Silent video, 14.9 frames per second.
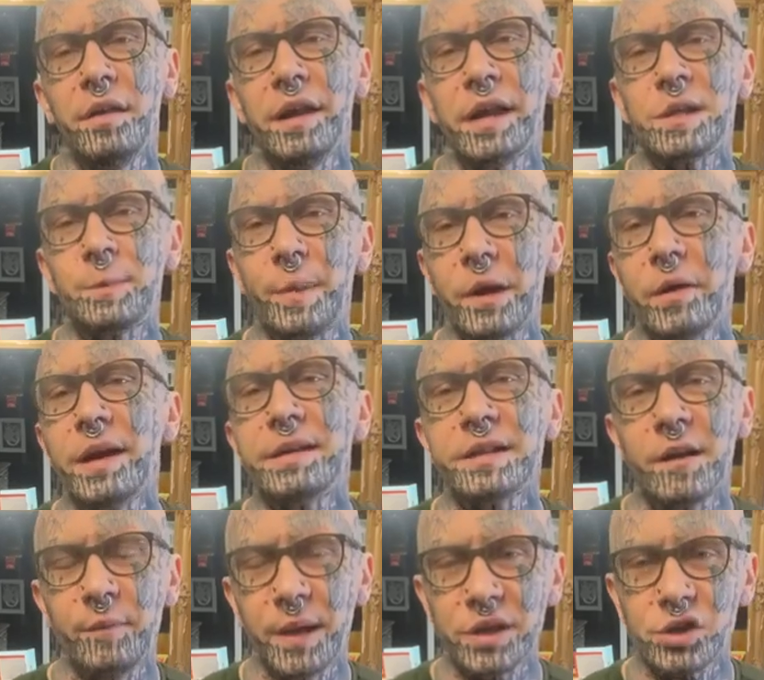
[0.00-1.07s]
the
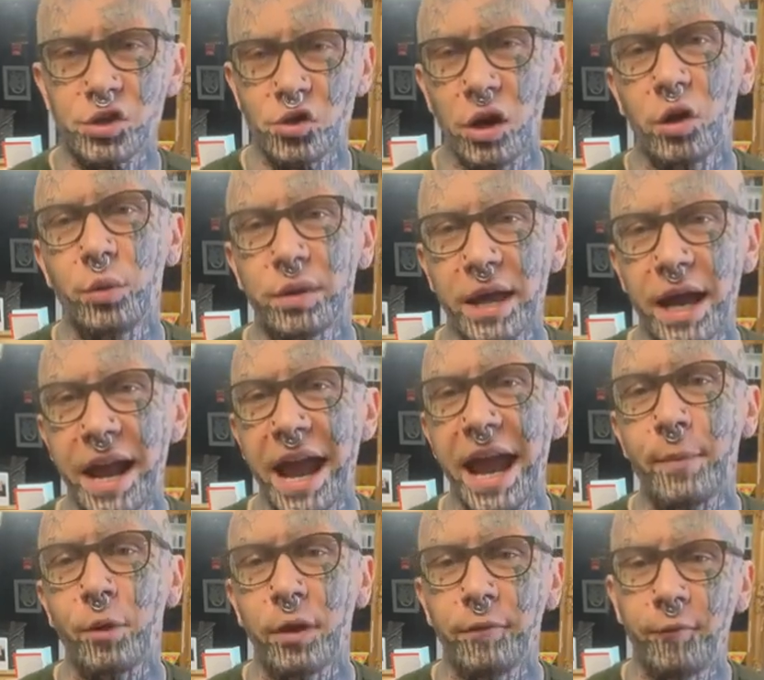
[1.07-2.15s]
experience of being struck with that
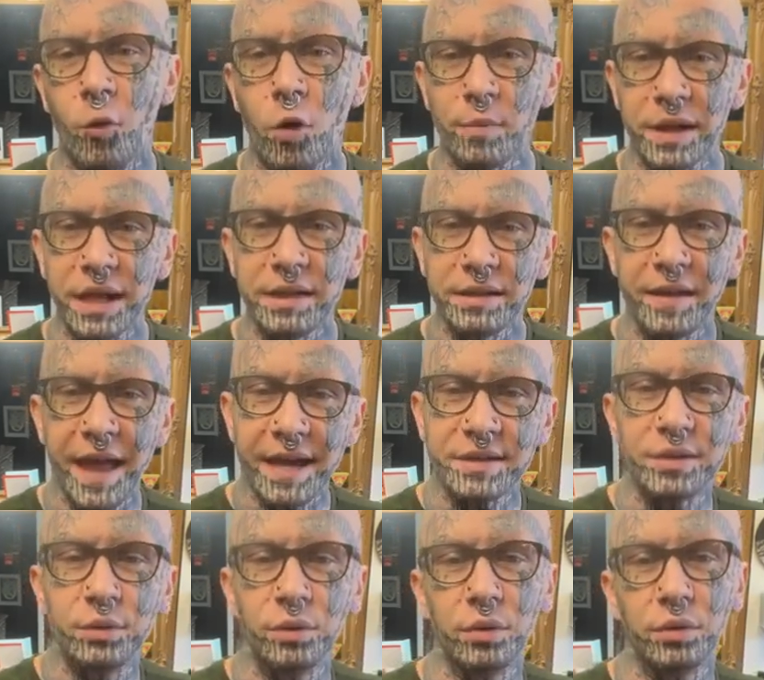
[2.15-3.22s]
hammer and formed into
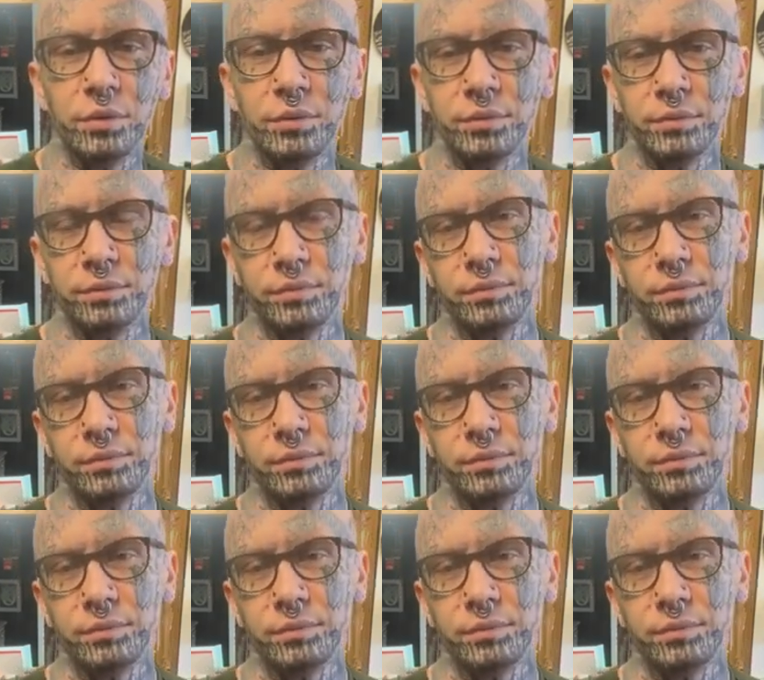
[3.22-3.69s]
that tool.